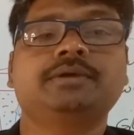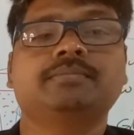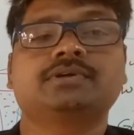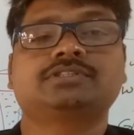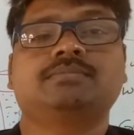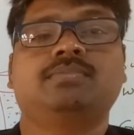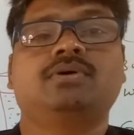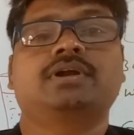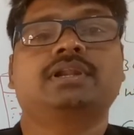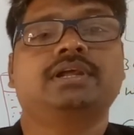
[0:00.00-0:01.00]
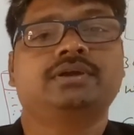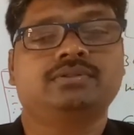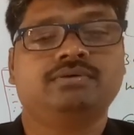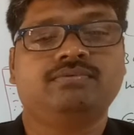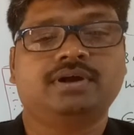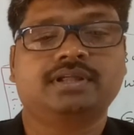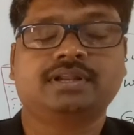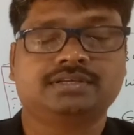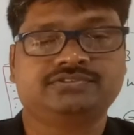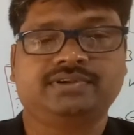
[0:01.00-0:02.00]
immerse the bottle into the
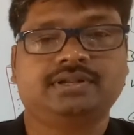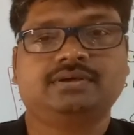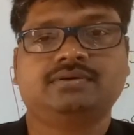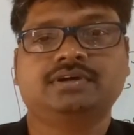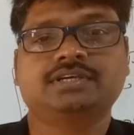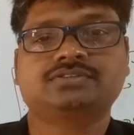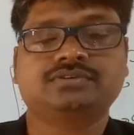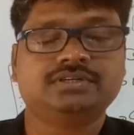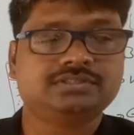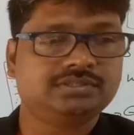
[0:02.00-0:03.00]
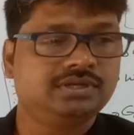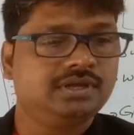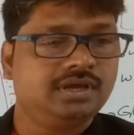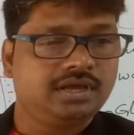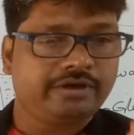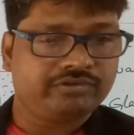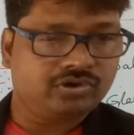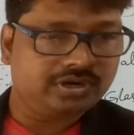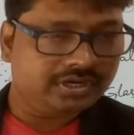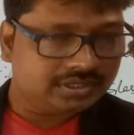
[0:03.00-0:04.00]
water as well. Okay students, have you
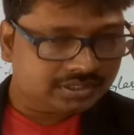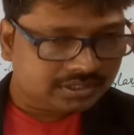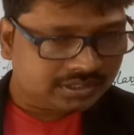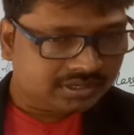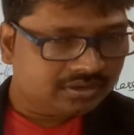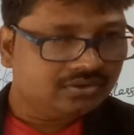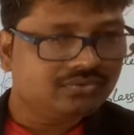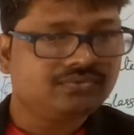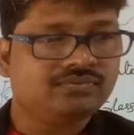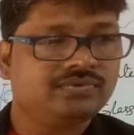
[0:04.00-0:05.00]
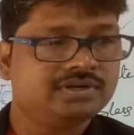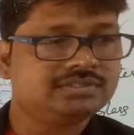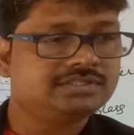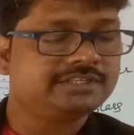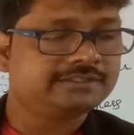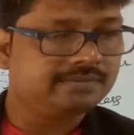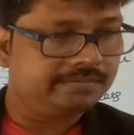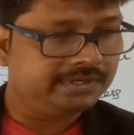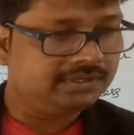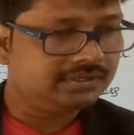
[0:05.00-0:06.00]
got it? Yes, sir. What is this
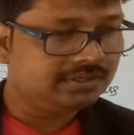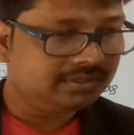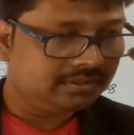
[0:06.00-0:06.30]
experiment?